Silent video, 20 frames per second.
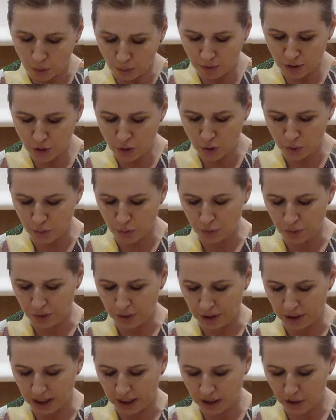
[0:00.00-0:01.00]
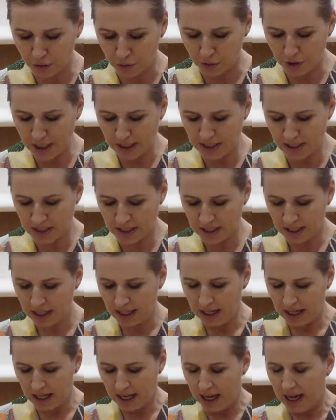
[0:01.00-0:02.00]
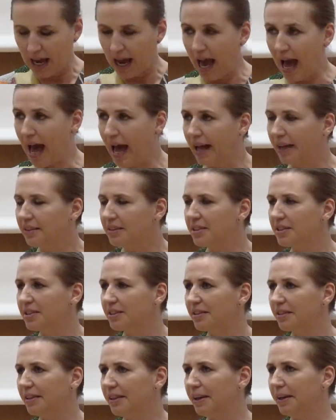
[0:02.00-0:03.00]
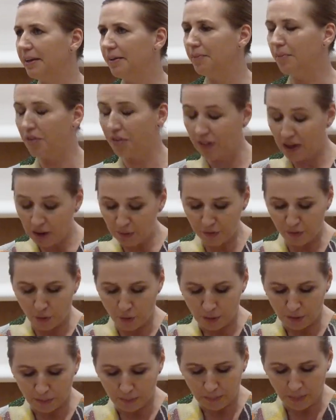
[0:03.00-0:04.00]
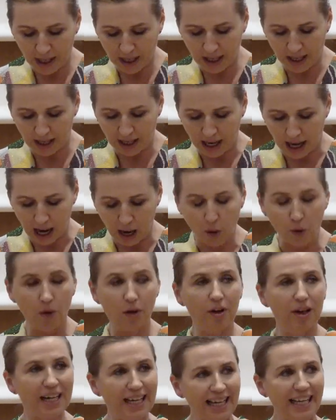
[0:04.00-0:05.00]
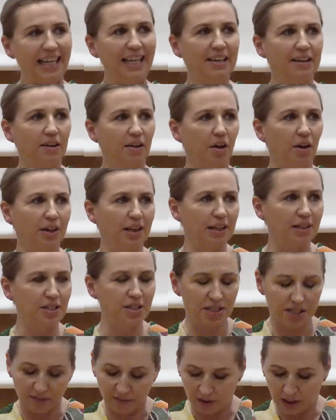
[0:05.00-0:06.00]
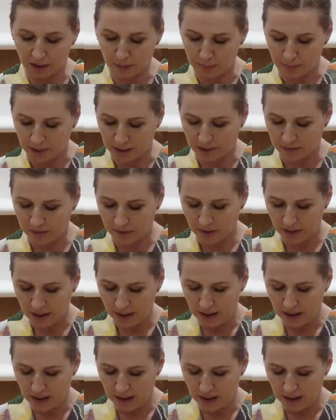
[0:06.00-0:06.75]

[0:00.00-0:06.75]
only to increase, and therefore making our lead on its development